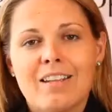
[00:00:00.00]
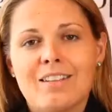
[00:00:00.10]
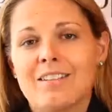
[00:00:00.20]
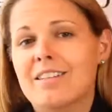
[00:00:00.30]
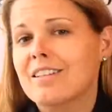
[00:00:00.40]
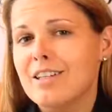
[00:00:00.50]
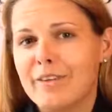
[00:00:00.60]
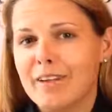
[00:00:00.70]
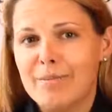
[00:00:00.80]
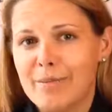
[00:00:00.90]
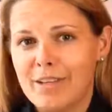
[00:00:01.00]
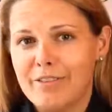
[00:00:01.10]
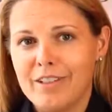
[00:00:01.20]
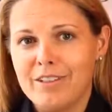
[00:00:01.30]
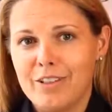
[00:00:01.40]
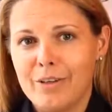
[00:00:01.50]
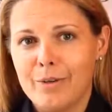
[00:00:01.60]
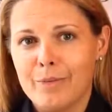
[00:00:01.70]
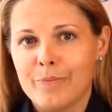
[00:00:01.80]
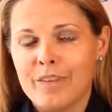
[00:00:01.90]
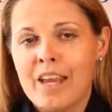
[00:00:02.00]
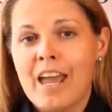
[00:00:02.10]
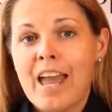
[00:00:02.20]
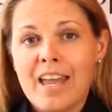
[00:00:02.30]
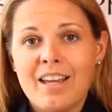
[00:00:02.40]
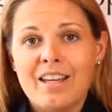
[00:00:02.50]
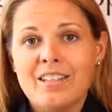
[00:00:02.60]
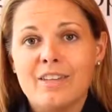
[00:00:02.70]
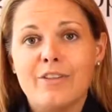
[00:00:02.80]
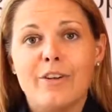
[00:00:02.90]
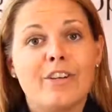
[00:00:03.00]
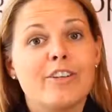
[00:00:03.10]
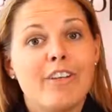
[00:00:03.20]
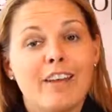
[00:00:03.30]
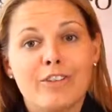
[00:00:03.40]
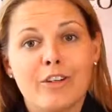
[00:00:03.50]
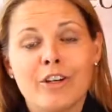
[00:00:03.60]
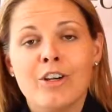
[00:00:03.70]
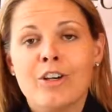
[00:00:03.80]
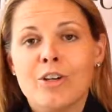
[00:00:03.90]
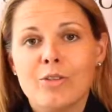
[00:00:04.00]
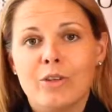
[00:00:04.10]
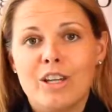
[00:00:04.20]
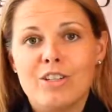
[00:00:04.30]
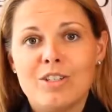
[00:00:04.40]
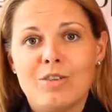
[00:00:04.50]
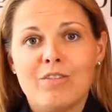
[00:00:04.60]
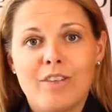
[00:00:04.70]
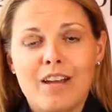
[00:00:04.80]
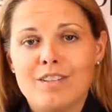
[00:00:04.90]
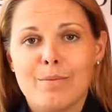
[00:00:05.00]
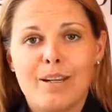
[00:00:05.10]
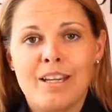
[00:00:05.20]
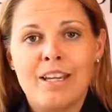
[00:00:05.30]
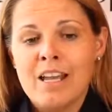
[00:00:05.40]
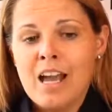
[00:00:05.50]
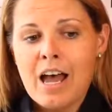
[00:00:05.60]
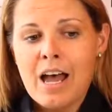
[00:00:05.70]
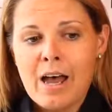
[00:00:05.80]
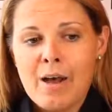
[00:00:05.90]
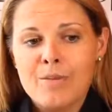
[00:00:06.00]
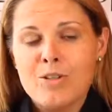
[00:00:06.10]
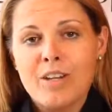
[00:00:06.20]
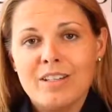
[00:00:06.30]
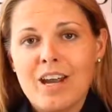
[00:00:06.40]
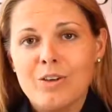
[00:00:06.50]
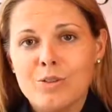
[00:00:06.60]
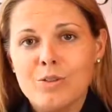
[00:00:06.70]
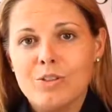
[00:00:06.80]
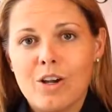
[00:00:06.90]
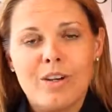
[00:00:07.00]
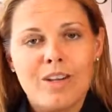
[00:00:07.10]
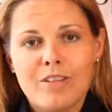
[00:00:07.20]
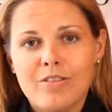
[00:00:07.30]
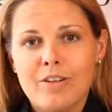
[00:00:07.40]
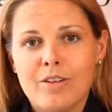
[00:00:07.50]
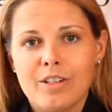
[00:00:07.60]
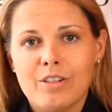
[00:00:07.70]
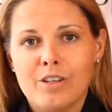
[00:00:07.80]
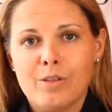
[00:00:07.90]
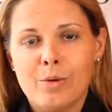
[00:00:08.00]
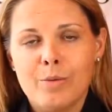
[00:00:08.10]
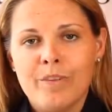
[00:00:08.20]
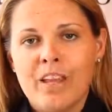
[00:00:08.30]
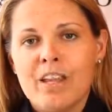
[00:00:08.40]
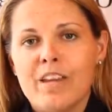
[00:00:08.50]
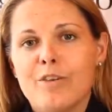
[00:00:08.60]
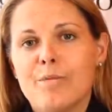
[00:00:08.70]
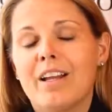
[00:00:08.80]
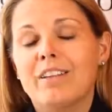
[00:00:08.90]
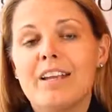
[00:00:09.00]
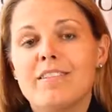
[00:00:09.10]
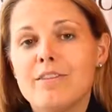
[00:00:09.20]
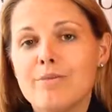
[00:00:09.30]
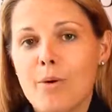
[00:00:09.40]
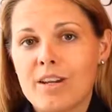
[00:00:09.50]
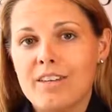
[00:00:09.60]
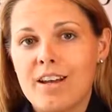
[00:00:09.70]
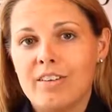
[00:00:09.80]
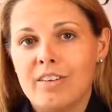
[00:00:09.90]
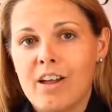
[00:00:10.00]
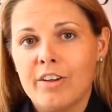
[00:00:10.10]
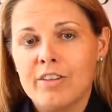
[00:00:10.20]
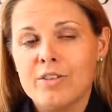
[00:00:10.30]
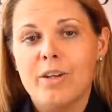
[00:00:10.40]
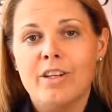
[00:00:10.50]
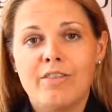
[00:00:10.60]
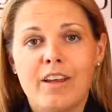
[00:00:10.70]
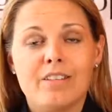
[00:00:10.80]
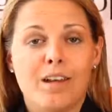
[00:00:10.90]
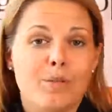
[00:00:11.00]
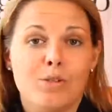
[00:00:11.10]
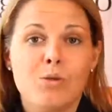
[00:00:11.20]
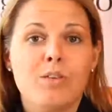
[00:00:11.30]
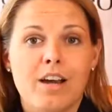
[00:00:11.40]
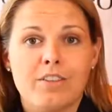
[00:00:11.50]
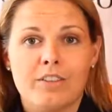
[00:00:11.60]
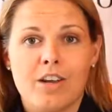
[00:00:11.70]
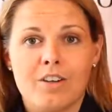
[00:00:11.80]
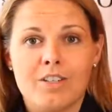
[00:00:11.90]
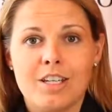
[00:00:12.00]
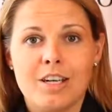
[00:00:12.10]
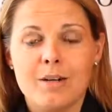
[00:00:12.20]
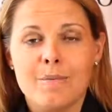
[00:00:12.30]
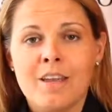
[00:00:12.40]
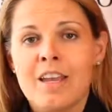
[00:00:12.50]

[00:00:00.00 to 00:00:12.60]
It's a significant benefit to you. And if you're an investor who's looking to invest money, you can now do so even if you're an individual. If you make less than $40,000, you can invest up to $2,000 a year.